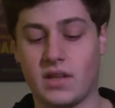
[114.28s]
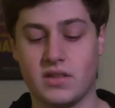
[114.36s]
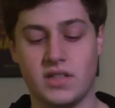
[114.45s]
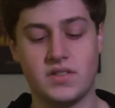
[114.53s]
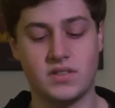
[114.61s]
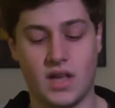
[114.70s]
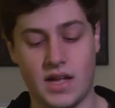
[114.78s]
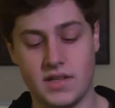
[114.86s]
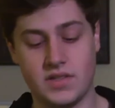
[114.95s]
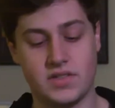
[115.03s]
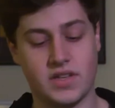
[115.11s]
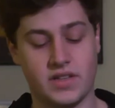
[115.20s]
this
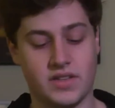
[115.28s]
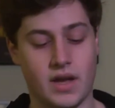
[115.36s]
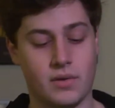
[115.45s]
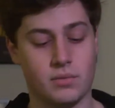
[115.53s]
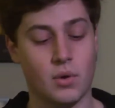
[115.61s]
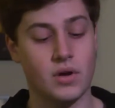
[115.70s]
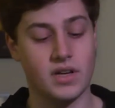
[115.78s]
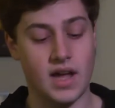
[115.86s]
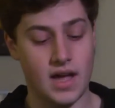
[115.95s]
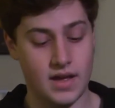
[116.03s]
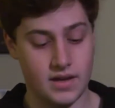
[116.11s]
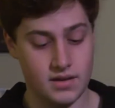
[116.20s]
lens is a
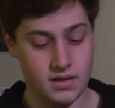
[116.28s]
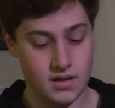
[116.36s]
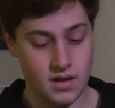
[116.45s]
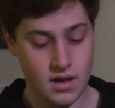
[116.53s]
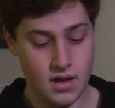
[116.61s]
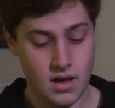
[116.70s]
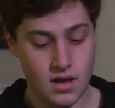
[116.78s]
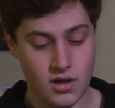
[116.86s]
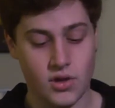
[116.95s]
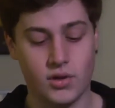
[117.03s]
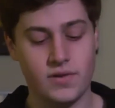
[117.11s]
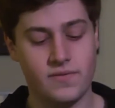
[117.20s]
Rokinon
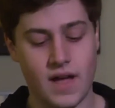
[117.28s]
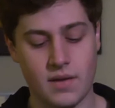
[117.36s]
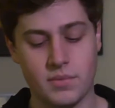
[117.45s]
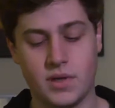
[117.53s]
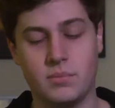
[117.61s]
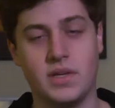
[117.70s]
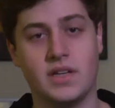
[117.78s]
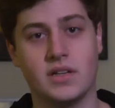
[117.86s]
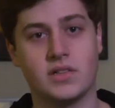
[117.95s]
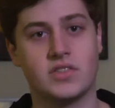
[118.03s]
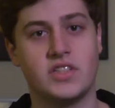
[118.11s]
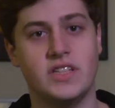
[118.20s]

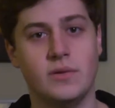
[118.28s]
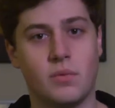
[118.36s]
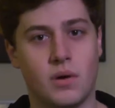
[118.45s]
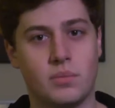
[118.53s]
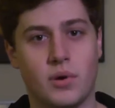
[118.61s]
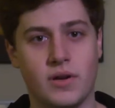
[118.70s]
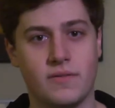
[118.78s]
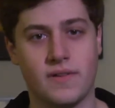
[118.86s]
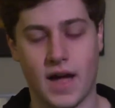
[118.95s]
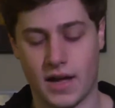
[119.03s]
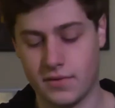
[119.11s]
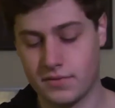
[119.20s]
35mm
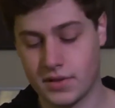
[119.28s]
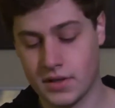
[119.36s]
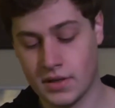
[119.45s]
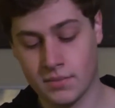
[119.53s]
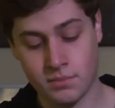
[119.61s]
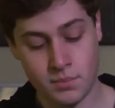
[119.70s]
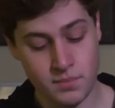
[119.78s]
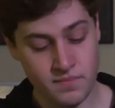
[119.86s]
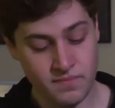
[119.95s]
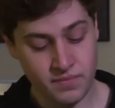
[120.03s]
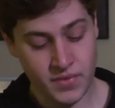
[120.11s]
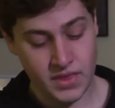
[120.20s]
T1.5.
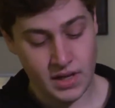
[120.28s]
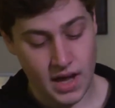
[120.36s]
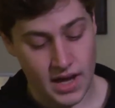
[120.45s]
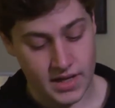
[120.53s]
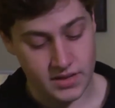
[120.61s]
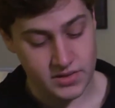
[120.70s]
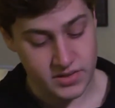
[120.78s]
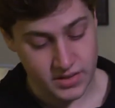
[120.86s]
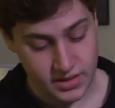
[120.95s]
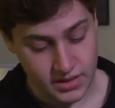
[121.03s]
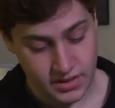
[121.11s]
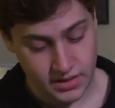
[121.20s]
I can
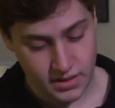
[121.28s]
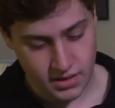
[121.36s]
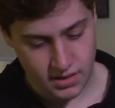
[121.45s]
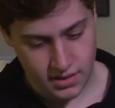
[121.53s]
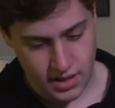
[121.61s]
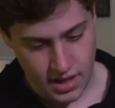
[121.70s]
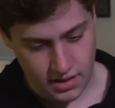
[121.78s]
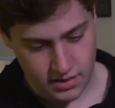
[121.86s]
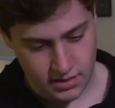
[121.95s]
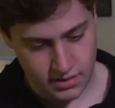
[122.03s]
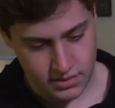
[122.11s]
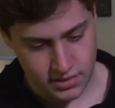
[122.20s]
see
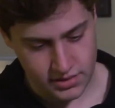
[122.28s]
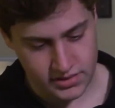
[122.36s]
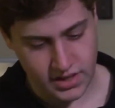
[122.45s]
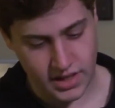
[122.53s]
there's